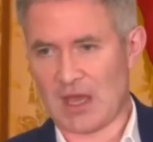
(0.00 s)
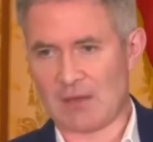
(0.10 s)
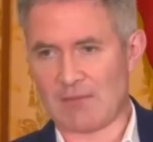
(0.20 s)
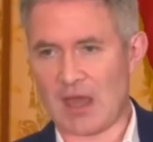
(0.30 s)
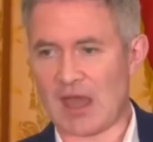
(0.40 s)

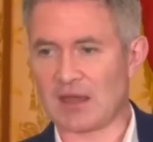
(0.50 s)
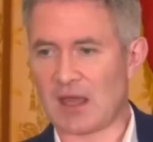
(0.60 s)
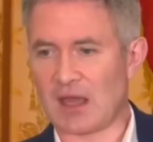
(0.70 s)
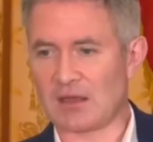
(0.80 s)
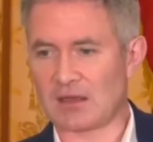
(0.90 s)

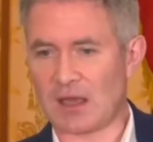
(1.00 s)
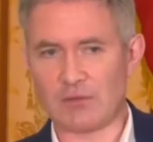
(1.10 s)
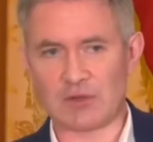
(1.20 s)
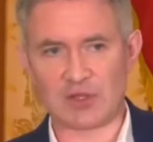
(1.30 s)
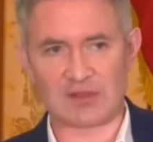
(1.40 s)
And I
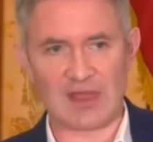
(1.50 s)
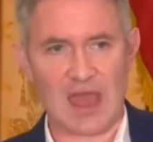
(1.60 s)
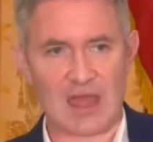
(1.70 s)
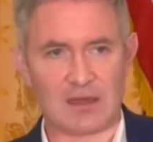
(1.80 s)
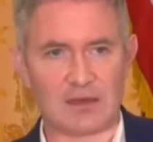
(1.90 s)
would just
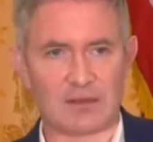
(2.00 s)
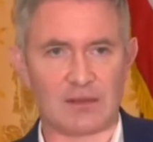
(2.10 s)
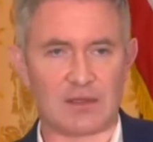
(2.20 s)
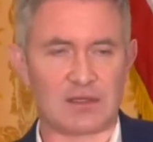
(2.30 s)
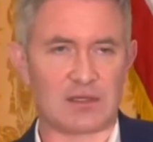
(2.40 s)
add
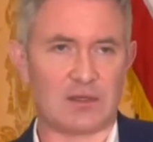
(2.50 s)
that,